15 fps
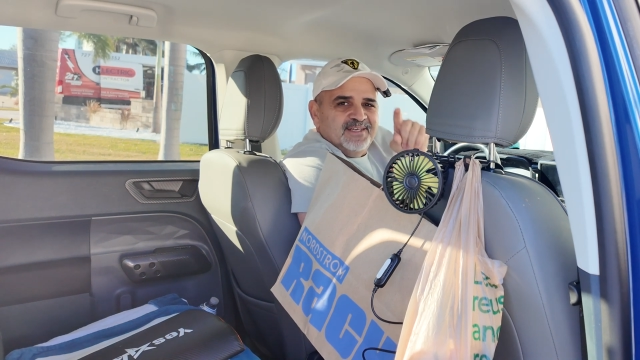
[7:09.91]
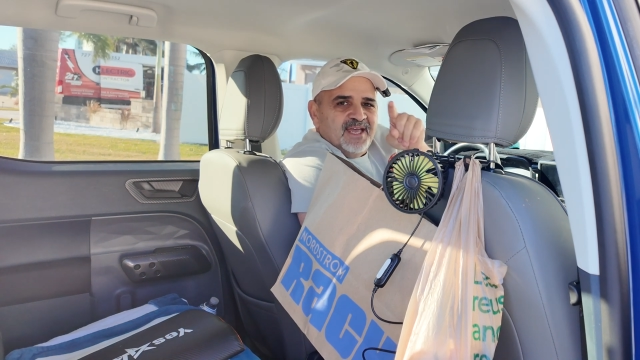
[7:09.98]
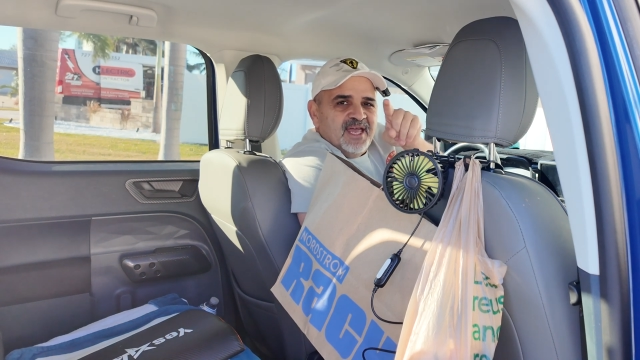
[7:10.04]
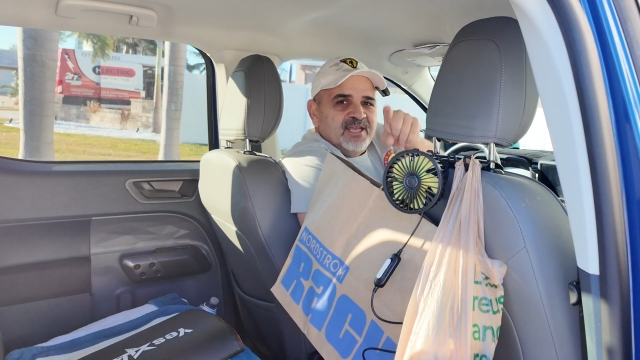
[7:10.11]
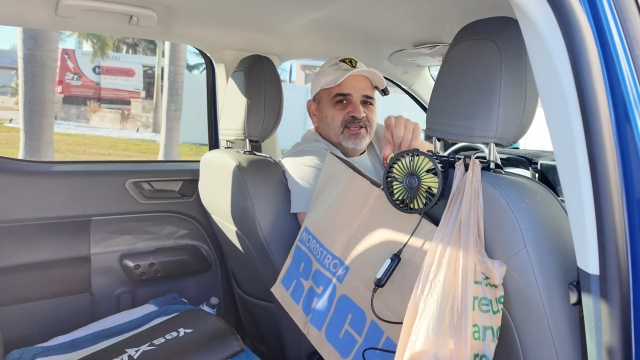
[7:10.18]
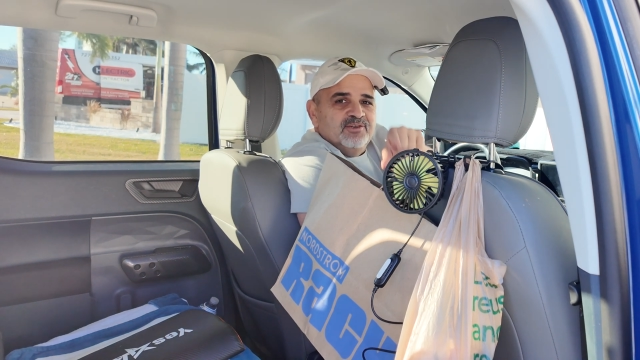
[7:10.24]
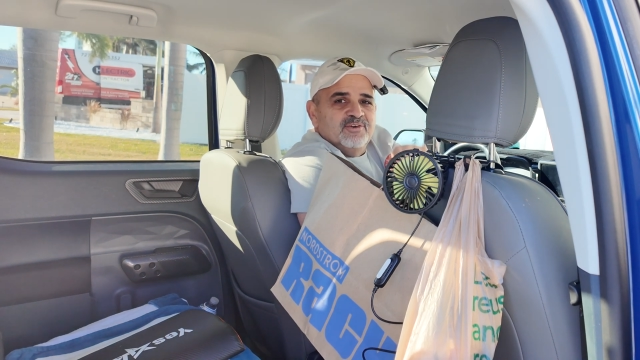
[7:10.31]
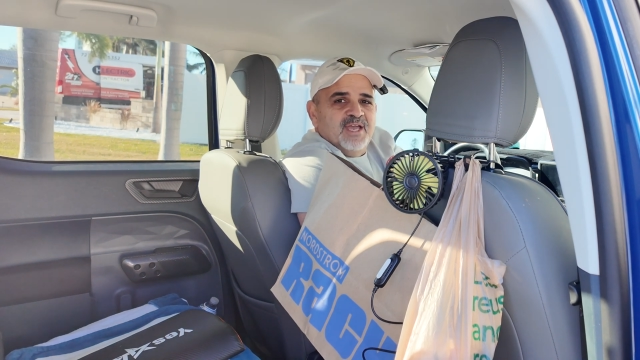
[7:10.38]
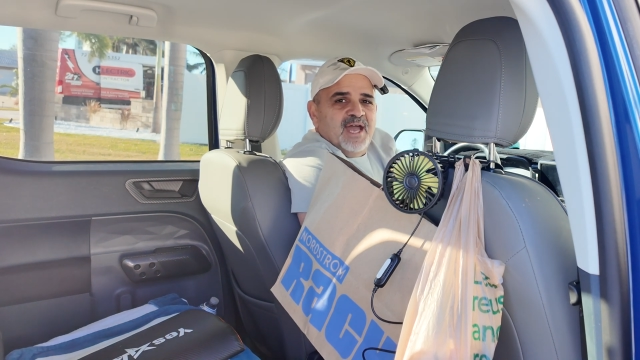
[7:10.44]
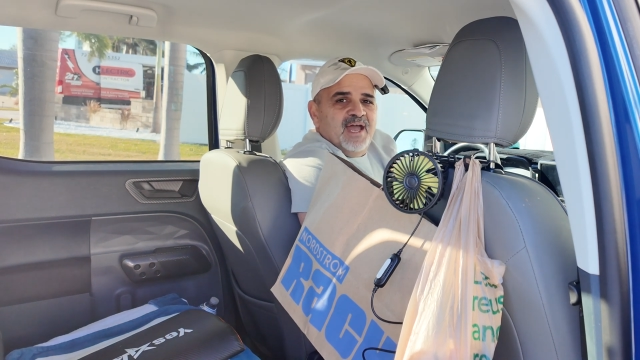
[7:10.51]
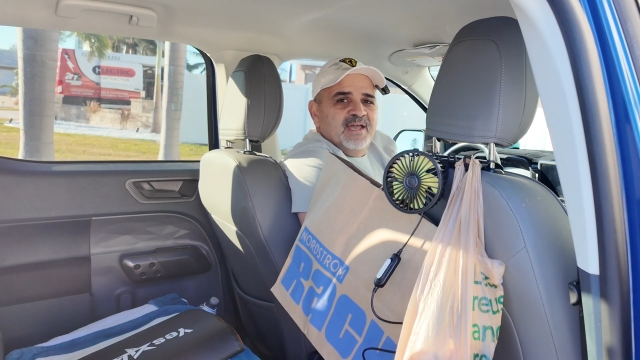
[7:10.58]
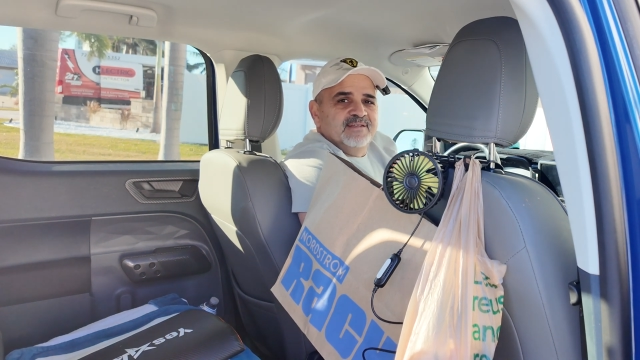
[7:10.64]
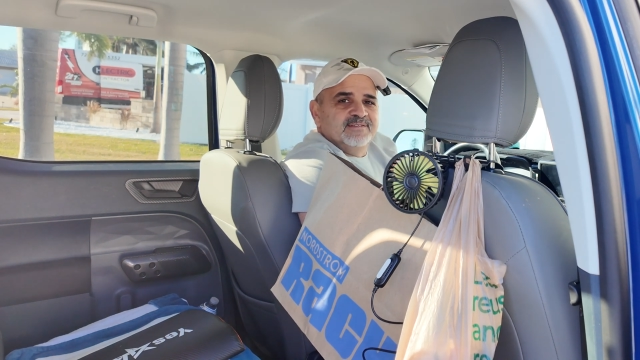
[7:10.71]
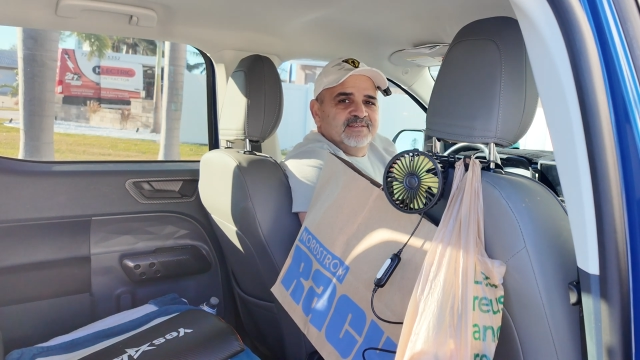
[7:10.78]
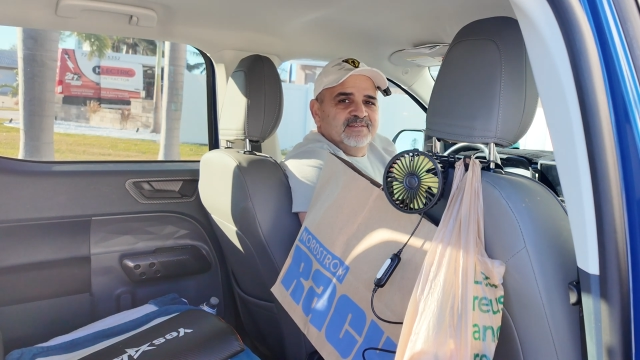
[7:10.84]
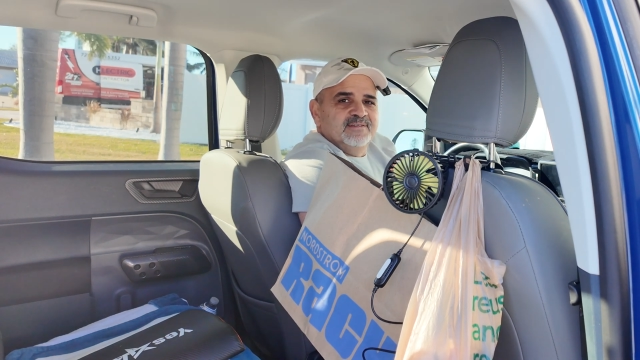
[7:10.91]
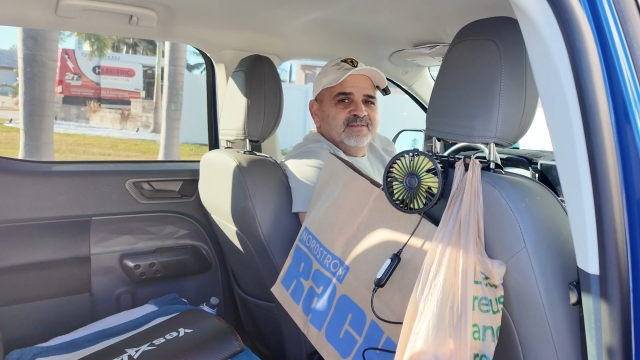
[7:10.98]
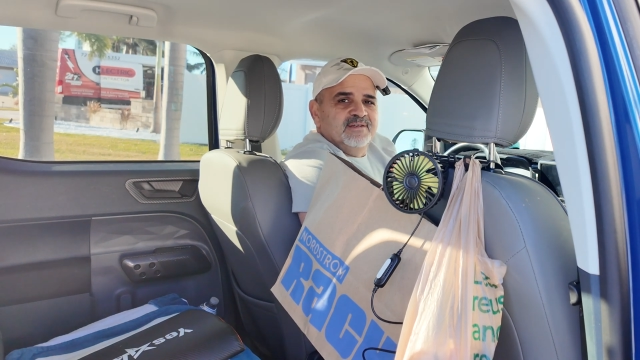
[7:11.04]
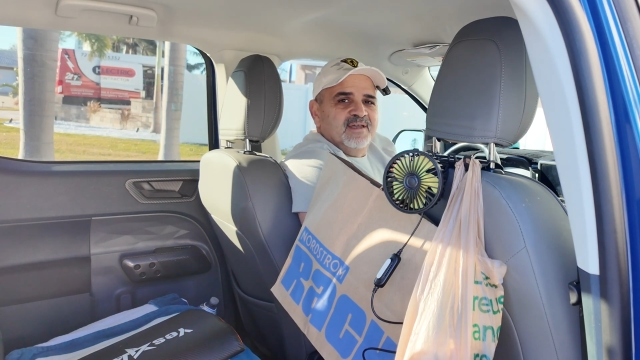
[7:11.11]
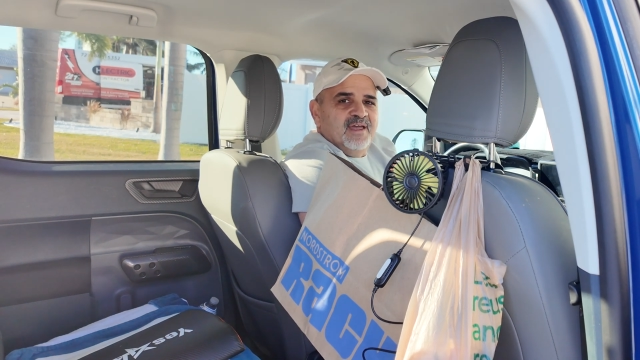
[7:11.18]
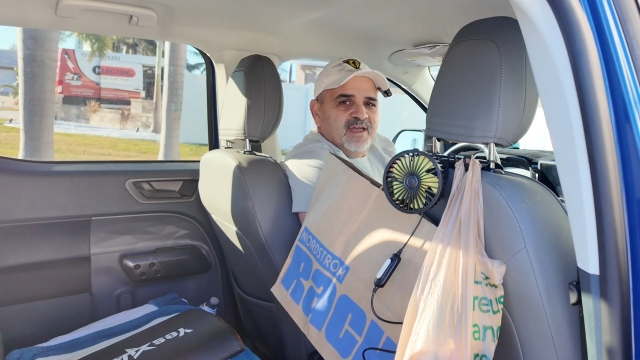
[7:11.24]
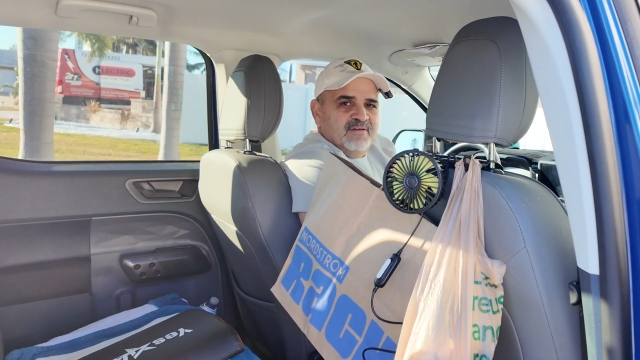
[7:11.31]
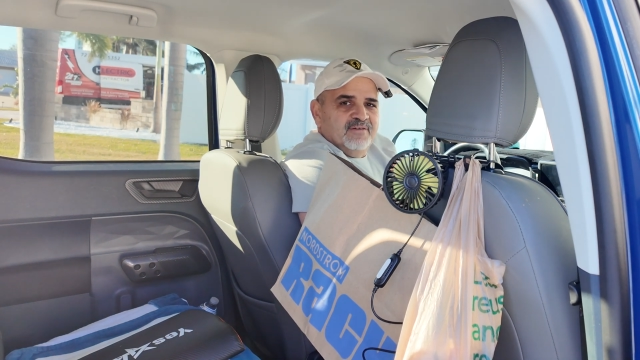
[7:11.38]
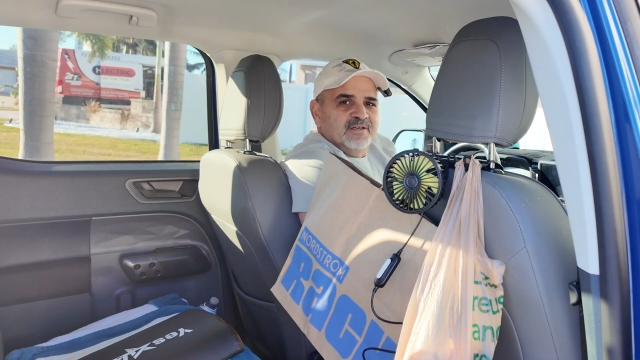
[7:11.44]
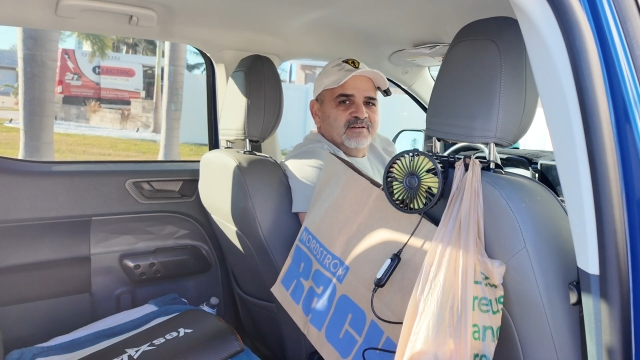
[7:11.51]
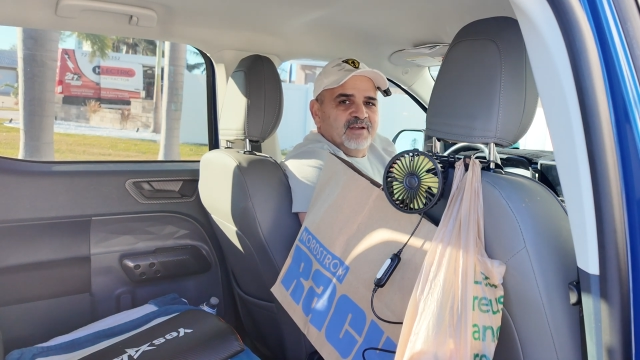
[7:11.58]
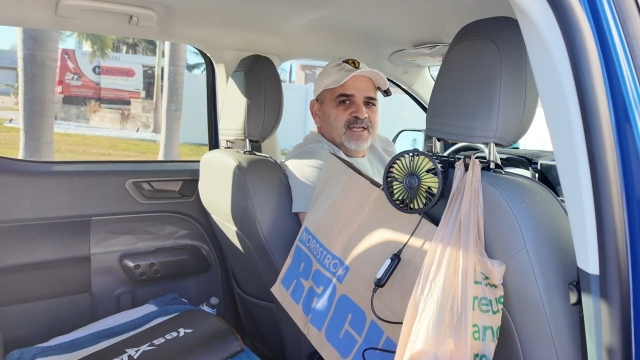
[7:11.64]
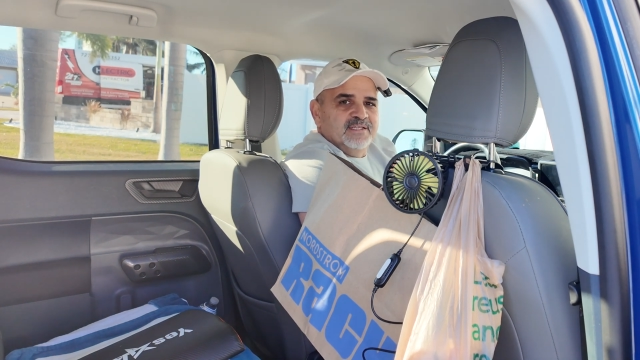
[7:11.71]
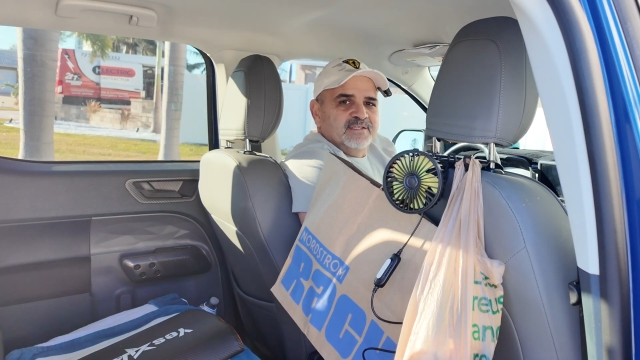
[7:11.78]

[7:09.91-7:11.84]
And you guys have a great